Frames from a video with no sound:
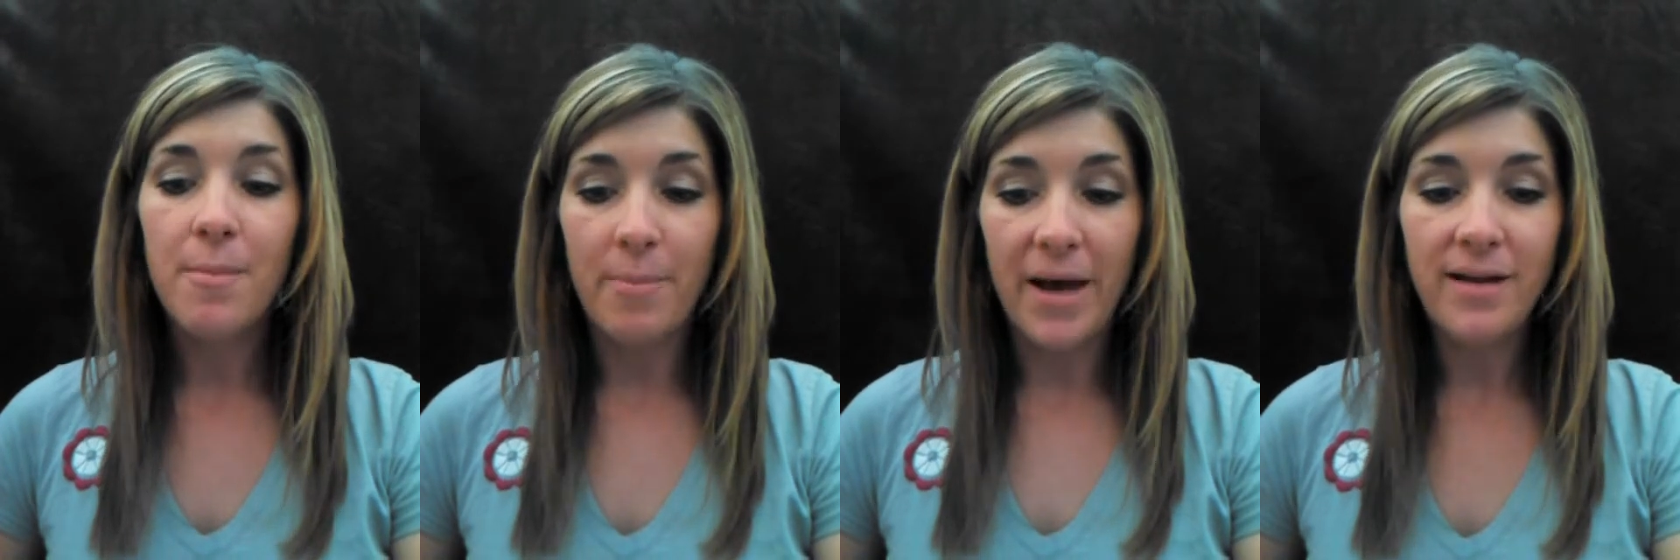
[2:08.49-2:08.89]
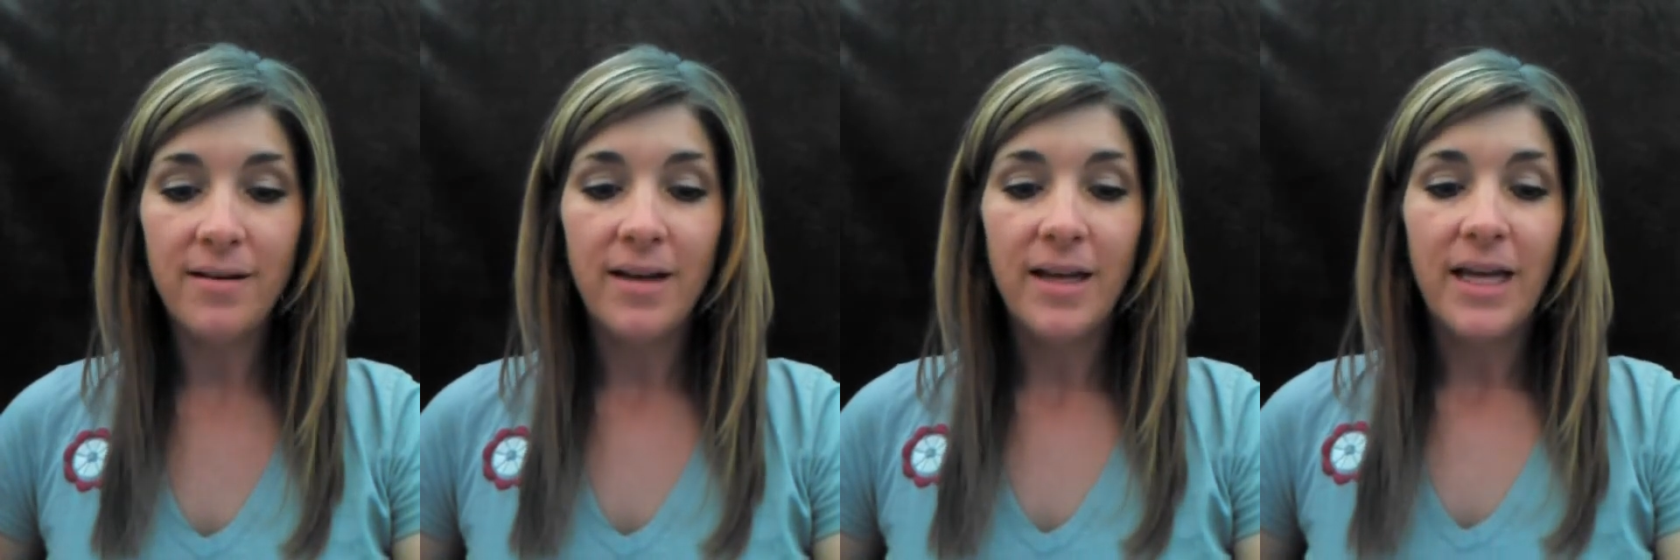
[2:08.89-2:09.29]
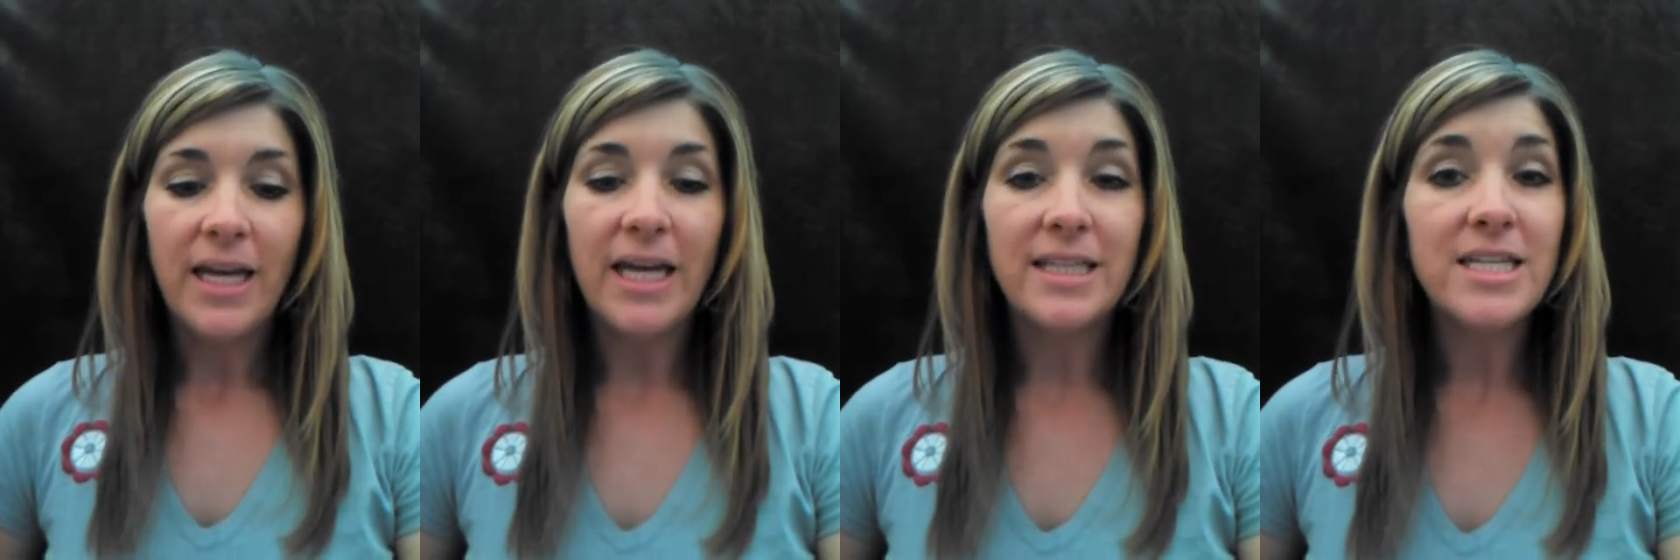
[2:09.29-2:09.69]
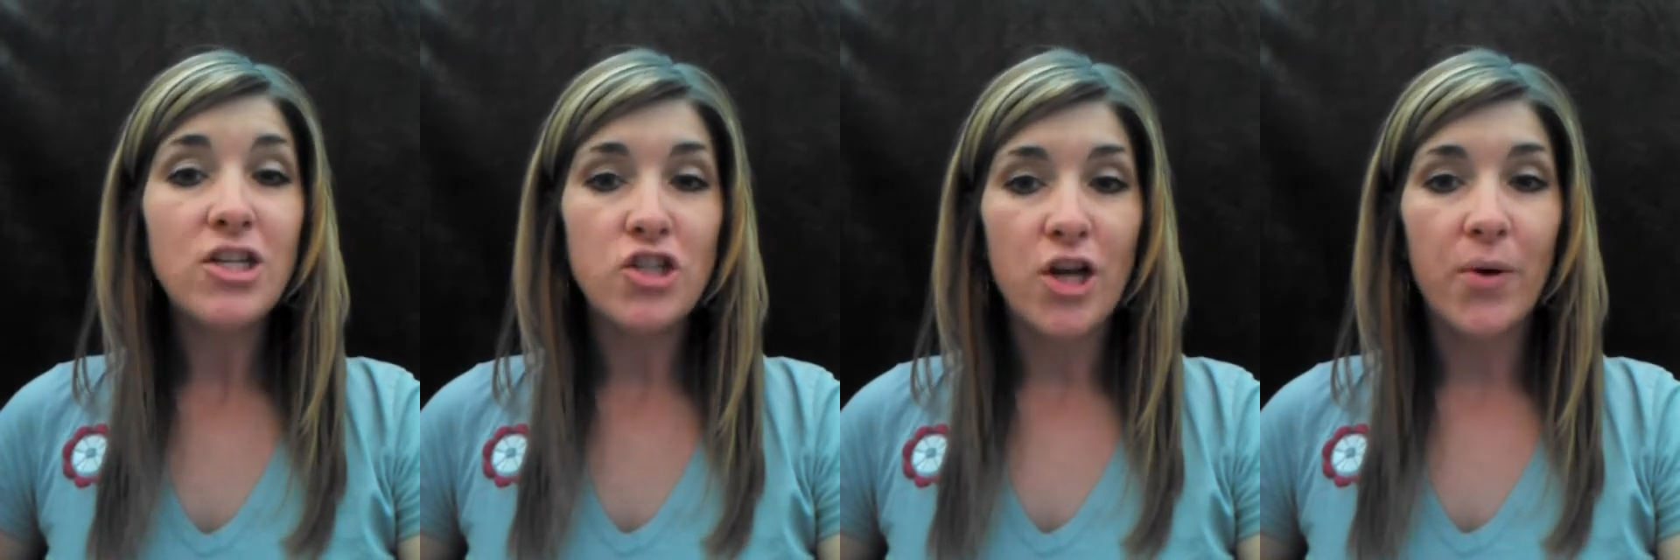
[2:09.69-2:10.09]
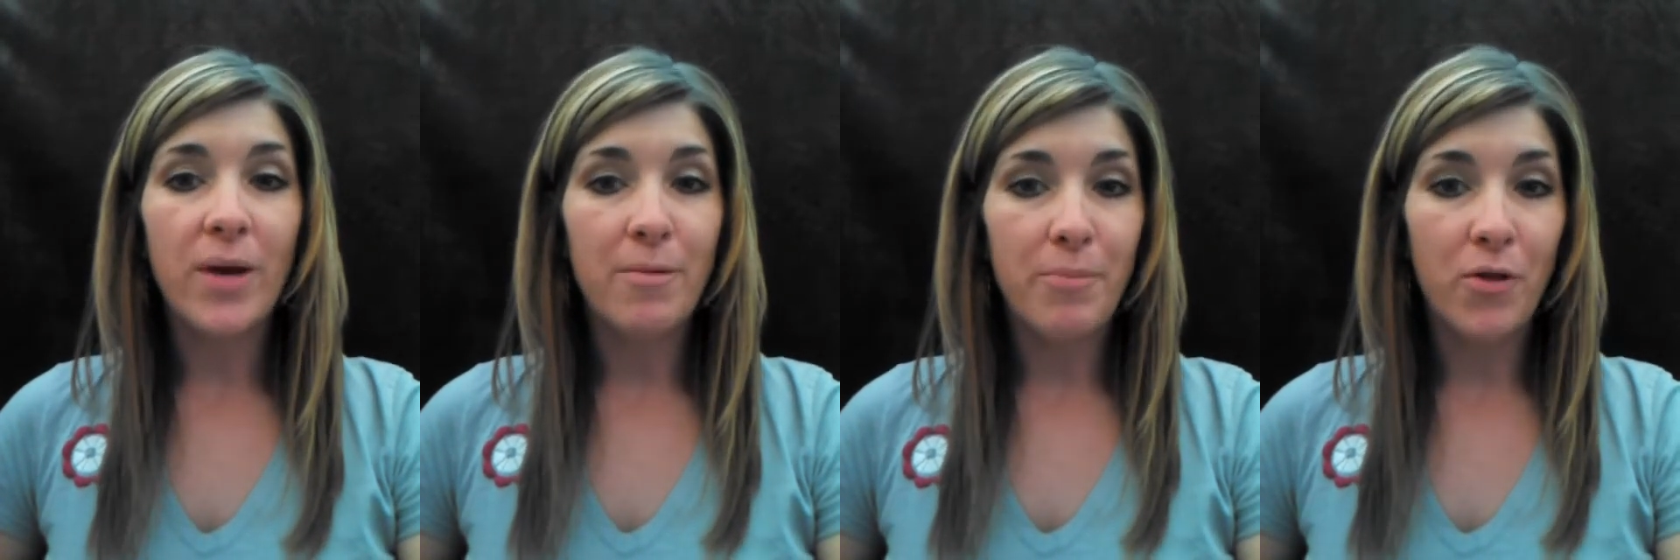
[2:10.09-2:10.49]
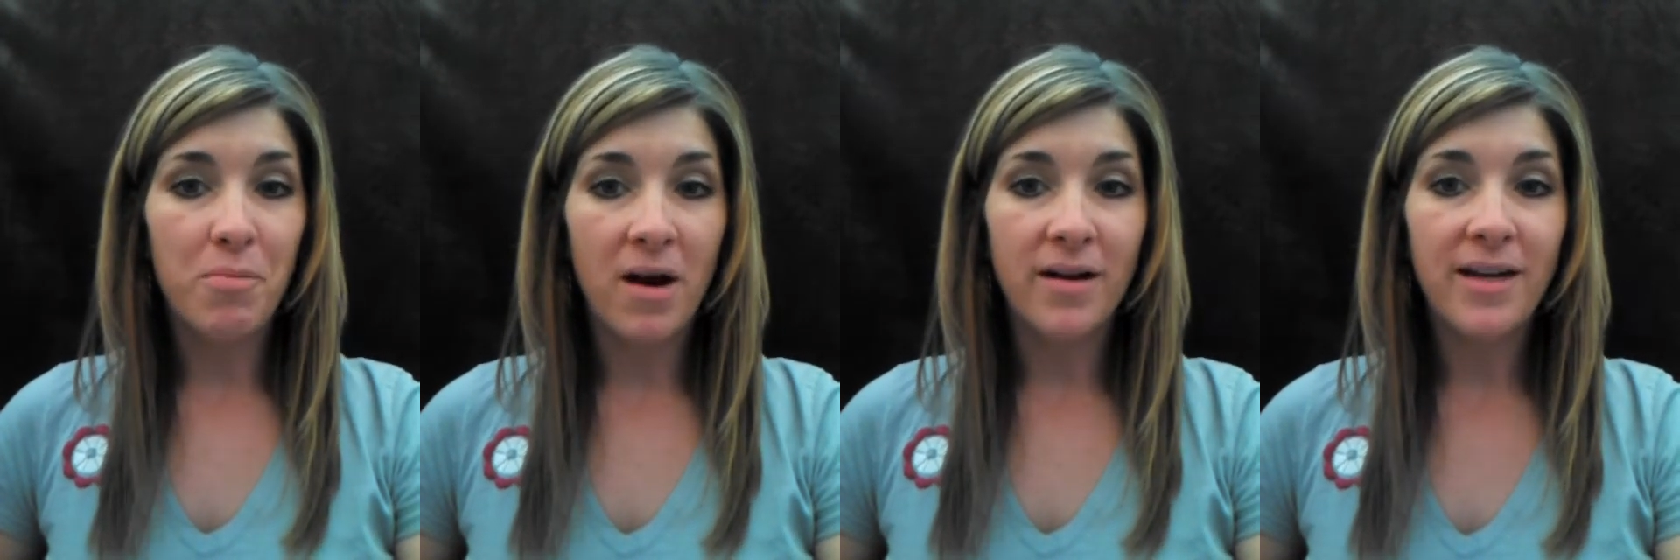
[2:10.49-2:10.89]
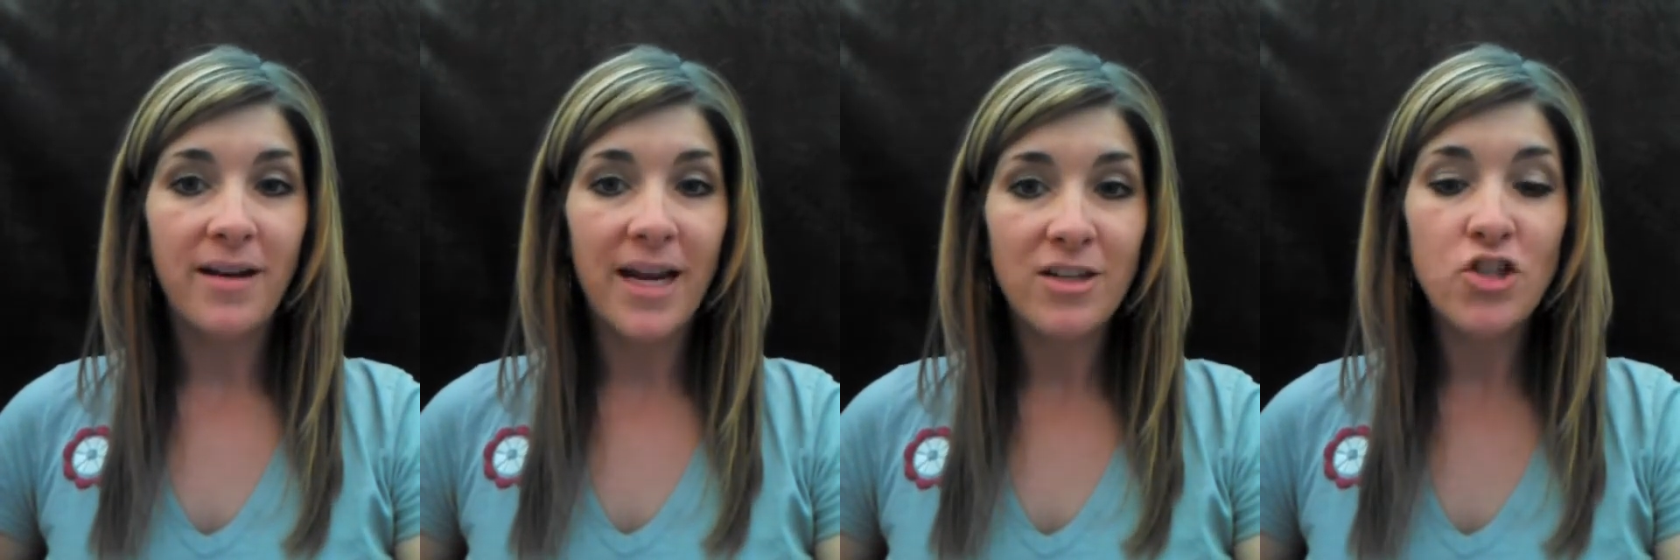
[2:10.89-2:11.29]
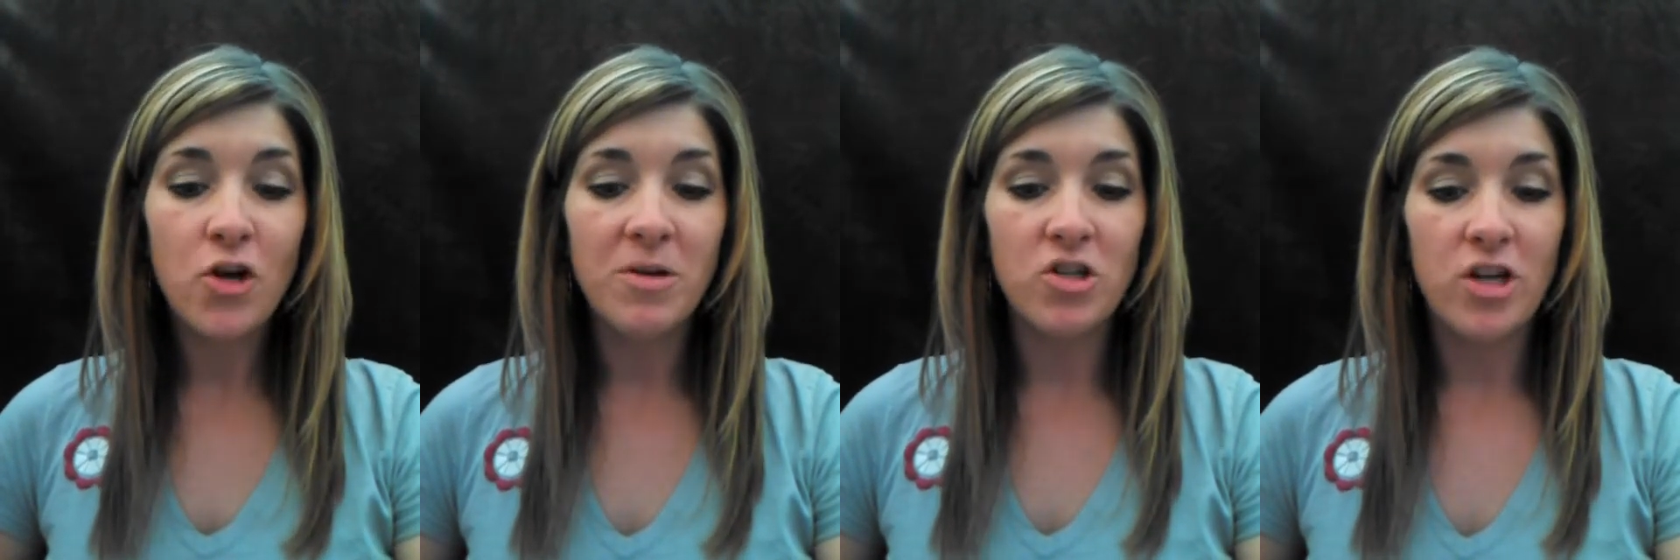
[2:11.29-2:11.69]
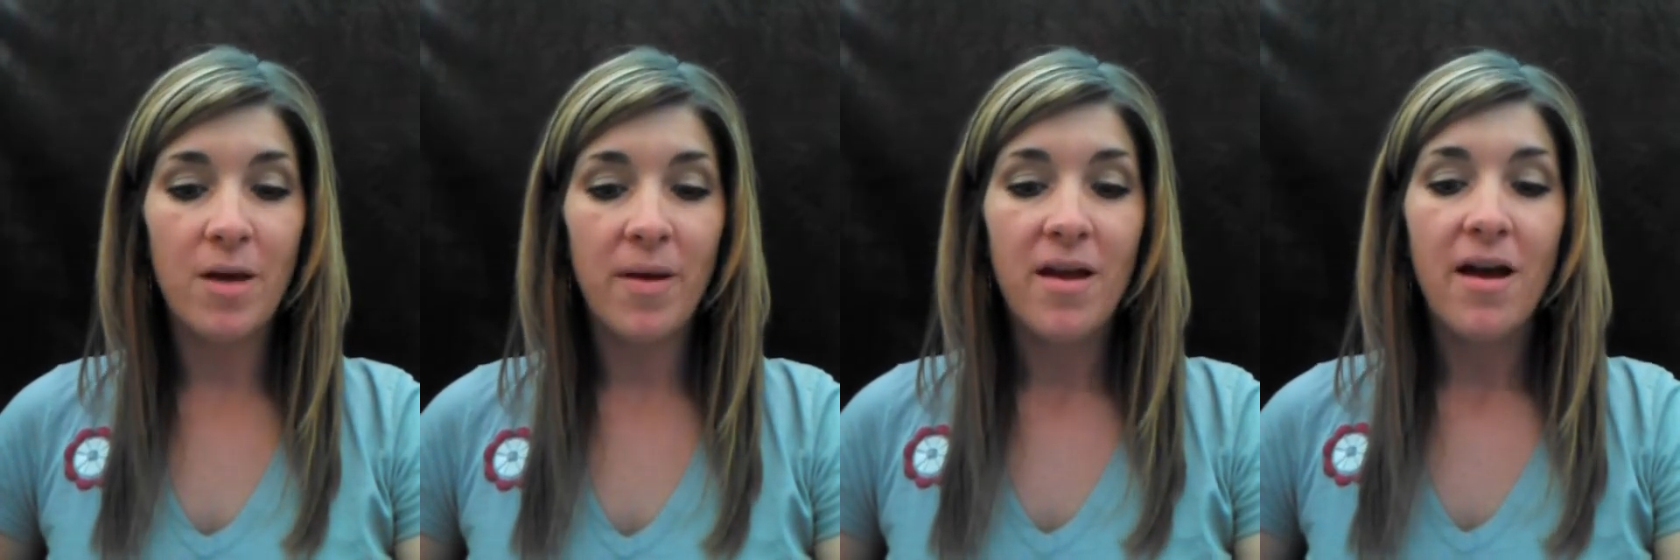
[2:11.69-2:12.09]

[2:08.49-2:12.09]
but he did show in both market and showmanship